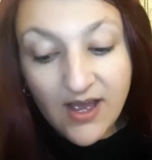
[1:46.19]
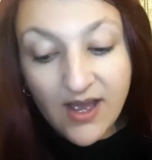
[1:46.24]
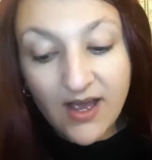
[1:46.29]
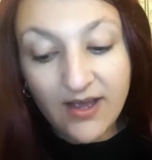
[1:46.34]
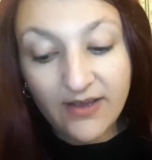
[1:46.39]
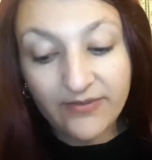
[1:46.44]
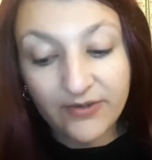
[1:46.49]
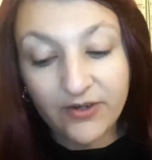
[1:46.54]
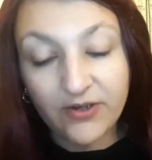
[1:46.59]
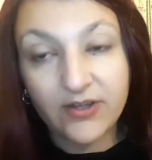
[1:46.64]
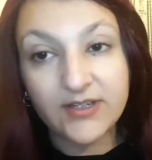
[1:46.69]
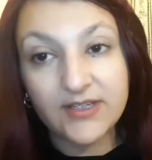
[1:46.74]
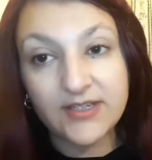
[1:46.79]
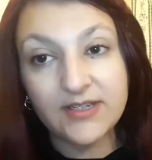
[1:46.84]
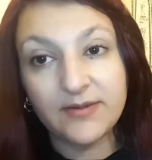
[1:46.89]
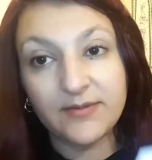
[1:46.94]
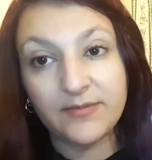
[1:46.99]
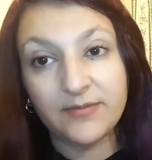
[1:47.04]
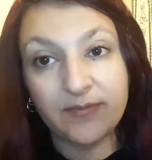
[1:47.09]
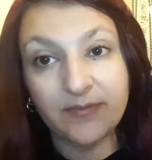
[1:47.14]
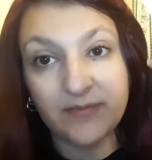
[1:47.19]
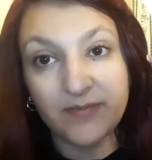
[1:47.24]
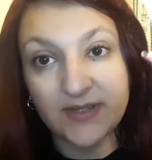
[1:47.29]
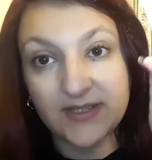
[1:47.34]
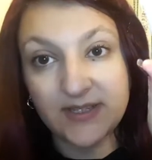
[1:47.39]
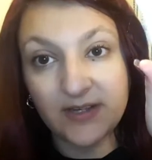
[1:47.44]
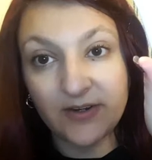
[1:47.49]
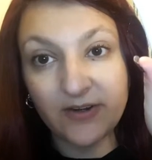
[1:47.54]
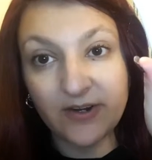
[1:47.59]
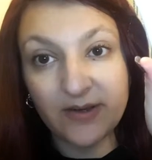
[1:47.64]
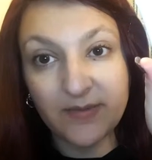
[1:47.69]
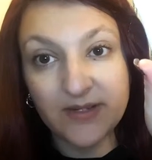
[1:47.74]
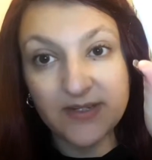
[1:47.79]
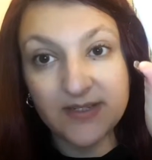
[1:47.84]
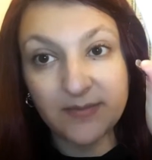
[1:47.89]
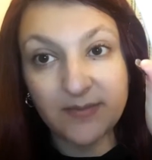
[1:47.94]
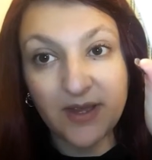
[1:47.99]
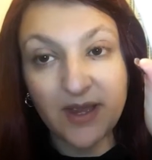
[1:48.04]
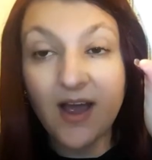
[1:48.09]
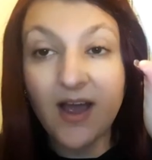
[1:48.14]
I've got my sun cream
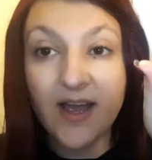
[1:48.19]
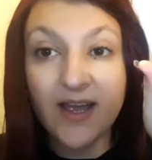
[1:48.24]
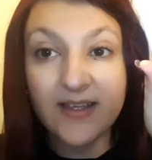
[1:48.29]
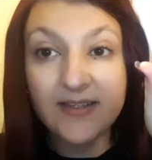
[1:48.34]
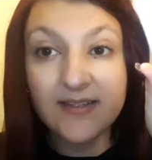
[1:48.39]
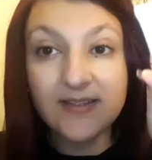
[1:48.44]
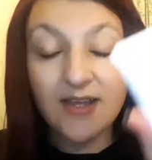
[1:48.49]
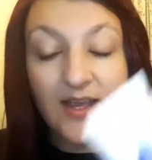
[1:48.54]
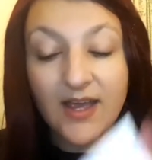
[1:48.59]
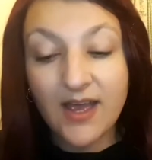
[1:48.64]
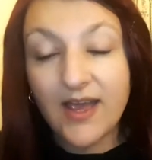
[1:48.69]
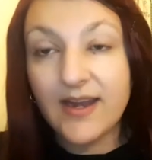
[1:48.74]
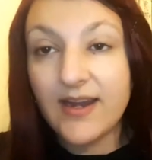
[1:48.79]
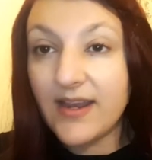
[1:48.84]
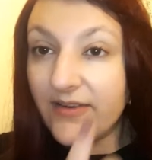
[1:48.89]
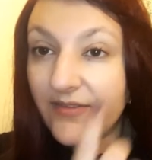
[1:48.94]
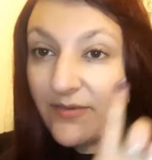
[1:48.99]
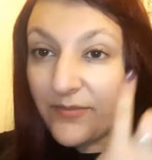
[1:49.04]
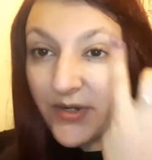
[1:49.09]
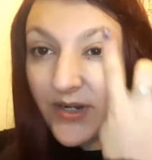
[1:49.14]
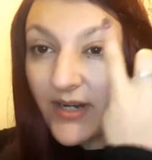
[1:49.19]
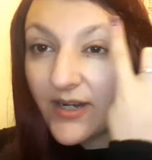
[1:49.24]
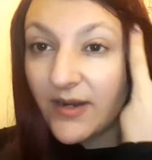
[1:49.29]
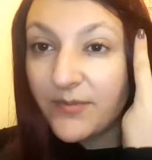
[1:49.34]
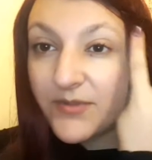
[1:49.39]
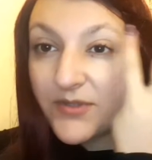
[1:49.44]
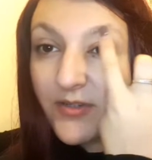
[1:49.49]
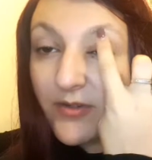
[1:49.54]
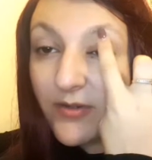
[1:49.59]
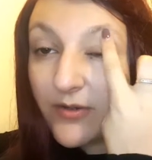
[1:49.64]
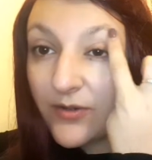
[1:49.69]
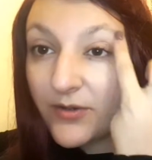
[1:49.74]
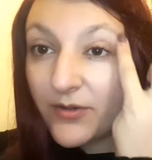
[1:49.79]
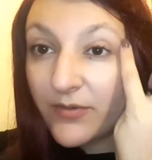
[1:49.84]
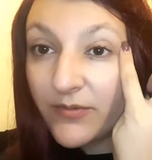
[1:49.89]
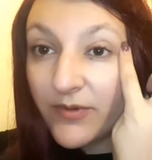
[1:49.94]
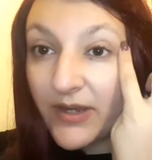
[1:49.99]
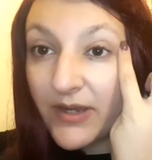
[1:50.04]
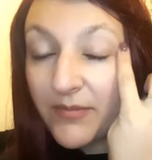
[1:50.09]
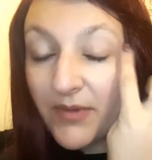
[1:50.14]
under my eyes and I even bring it up to
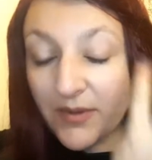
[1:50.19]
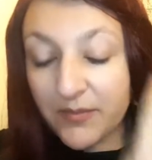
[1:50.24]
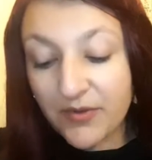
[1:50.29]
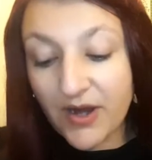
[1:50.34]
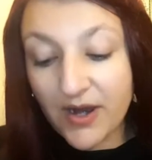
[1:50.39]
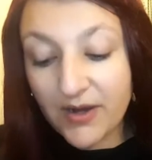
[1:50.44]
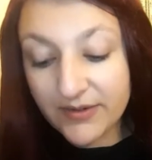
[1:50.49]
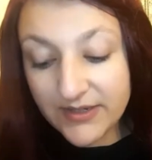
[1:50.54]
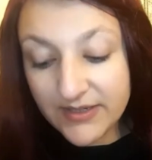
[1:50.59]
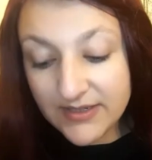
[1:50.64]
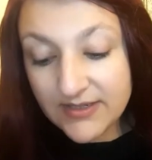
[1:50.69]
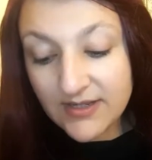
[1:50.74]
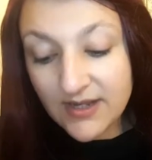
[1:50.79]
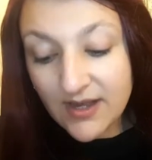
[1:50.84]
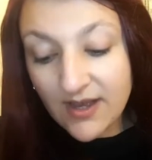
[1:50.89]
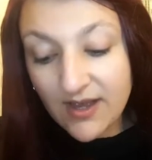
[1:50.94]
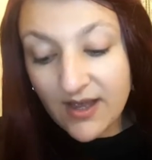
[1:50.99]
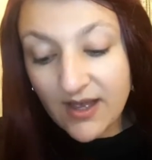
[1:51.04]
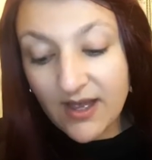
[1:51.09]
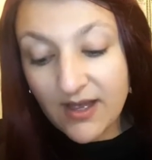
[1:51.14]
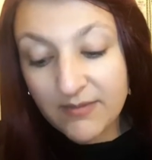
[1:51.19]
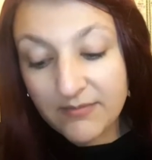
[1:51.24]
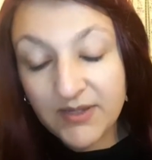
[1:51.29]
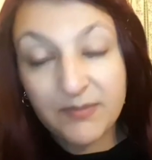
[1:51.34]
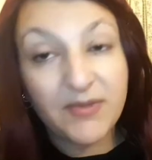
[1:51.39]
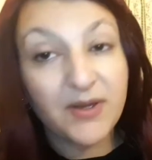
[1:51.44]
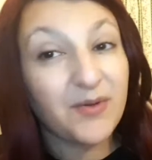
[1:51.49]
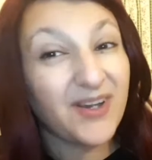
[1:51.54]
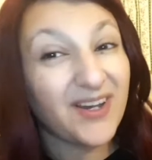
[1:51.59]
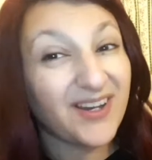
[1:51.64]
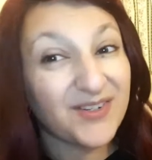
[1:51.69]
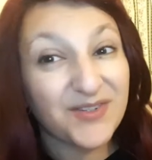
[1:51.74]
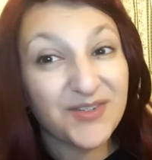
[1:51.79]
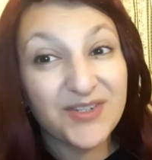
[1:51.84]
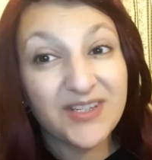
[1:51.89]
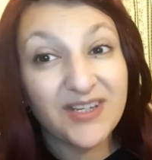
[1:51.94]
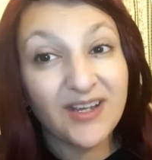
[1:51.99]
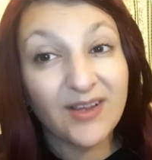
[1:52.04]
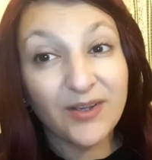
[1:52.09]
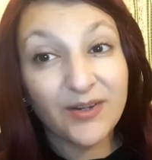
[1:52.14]
where my brow is. Um, in my work I do
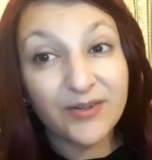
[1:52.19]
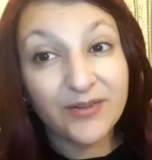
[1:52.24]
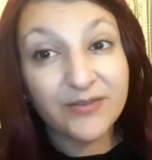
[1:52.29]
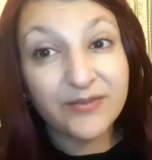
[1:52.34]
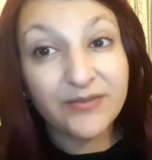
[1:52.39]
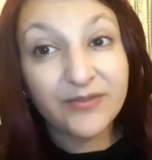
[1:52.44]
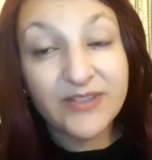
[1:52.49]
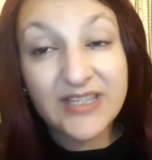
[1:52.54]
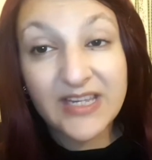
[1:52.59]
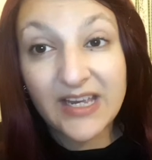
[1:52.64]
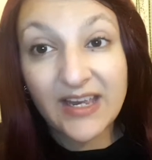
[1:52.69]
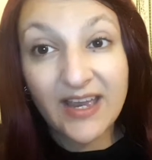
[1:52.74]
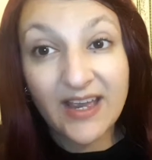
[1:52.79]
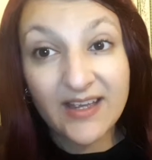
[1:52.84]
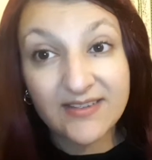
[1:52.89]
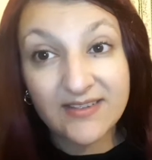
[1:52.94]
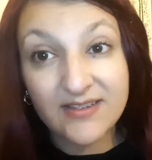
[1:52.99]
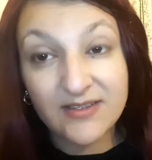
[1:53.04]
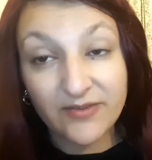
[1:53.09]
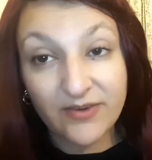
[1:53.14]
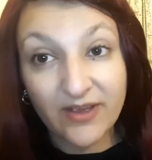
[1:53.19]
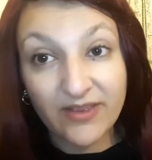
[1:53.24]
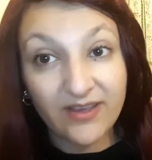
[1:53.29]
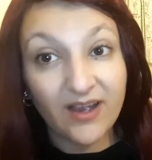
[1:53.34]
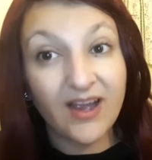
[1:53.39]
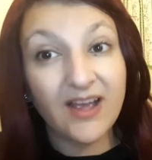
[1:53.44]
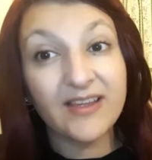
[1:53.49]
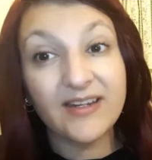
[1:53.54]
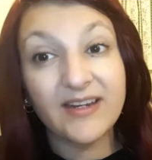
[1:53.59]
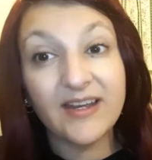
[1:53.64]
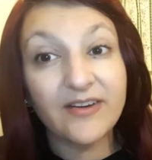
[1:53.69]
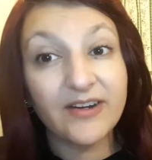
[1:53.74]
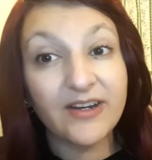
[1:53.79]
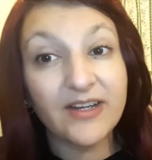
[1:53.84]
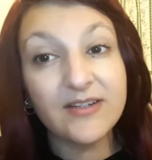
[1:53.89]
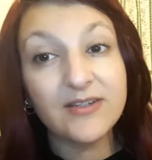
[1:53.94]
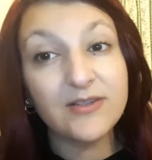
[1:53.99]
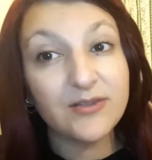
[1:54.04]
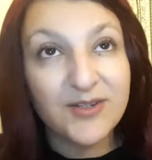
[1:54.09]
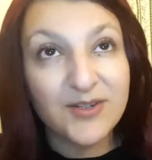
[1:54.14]
see a lot of skin cancers around the eyelid
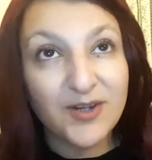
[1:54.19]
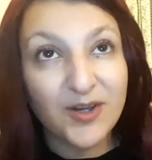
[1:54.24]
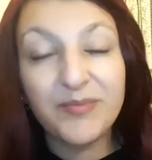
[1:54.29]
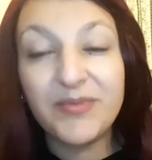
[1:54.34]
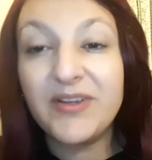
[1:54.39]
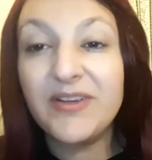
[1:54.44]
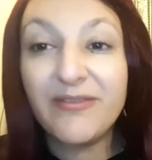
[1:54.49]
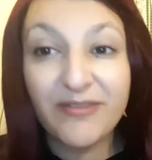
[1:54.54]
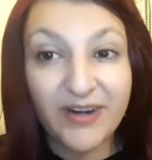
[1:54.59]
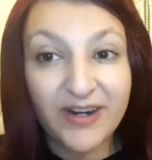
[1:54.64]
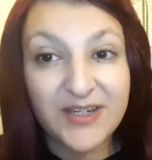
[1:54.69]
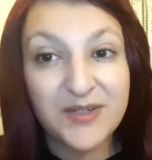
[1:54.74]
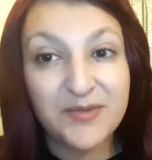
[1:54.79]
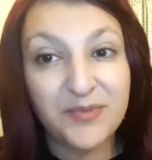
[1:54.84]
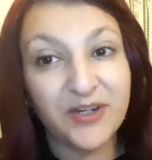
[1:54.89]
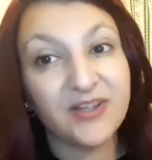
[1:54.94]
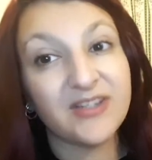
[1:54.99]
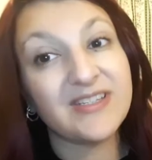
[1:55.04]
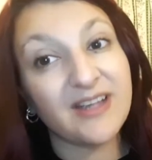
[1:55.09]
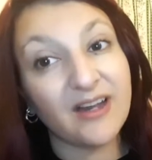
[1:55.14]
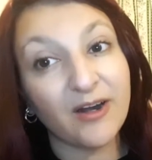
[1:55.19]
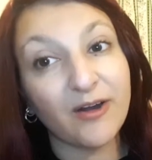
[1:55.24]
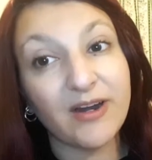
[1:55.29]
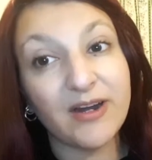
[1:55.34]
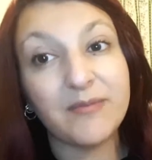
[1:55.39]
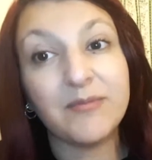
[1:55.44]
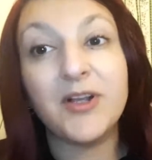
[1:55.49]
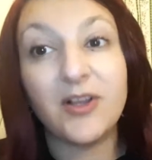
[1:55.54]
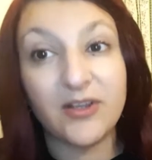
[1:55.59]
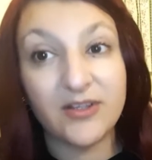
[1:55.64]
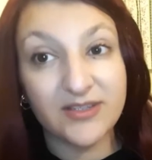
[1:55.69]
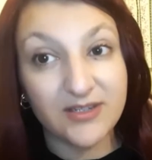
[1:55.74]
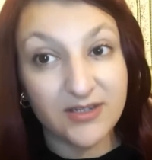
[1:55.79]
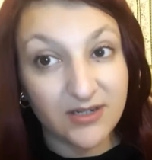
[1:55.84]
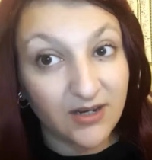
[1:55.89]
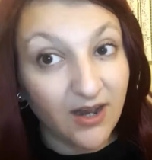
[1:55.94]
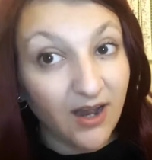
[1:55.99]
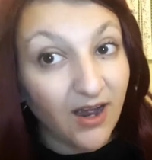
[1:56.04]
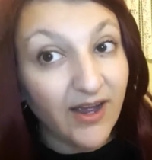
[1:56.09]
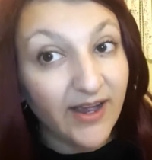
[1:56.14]
area so don't be afraid to bring your sun cream closer
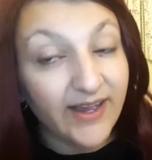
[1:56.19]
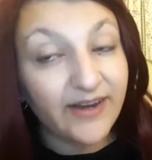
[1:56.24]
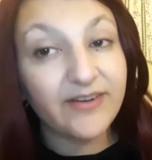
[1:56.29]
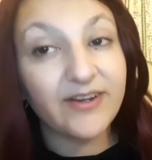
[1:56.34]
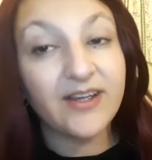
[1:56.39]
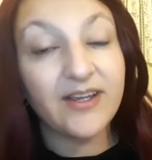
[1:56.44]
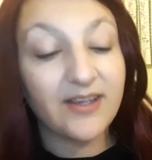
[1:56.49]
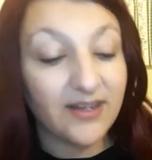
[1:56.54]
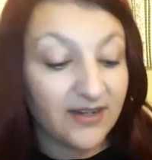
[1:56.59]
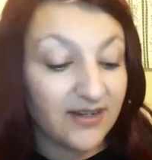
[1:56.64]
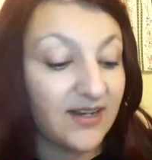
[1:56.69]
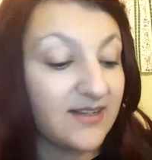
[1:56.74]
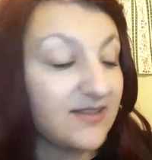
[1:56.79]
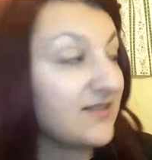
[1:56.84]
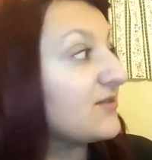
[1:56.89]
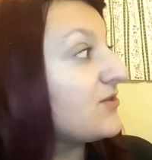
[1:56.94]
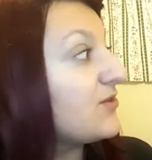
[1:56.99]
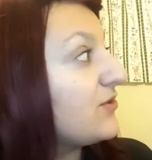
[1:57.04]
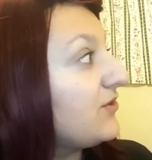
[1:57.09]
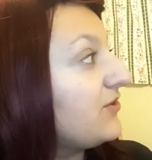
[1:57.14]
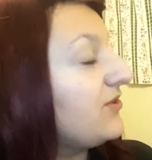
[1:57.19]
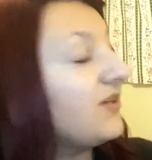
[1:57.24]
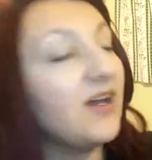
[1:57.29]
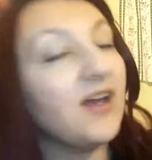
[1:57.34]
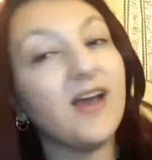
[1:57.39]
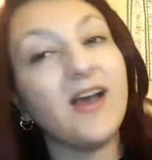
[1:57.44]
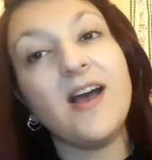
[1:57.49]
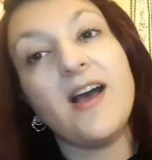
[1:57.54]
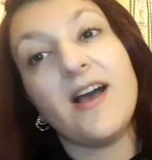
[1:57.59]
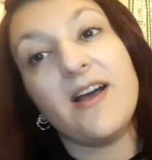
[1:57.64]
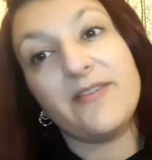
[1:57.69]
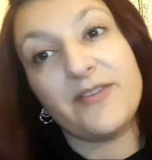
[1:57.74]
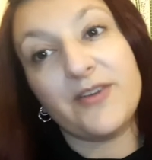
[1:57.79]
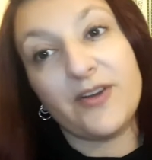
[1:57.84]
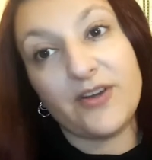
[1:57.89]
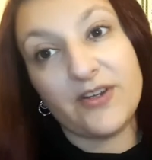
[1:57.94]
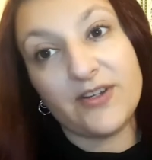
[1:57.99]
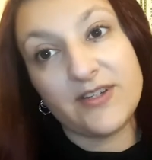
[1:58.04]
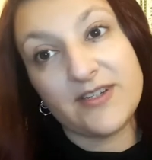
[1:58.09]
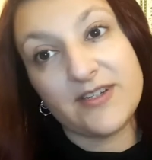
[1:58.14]
to your eye area, it needs it too. I've
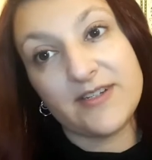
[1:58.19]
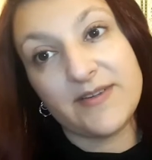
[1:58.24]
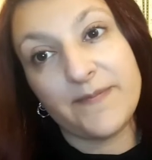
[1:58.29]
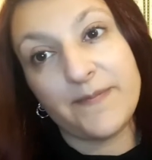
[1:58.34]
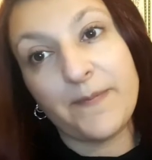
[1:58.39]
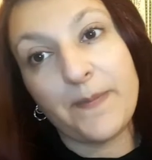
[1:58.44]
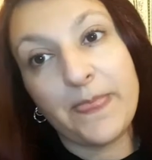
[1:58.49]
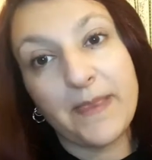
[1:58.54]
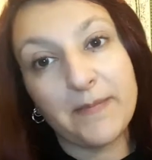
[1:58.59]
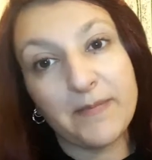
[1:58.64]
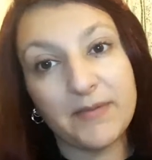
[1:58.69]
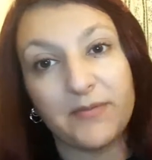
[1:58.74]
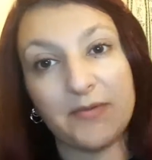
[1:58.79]
got my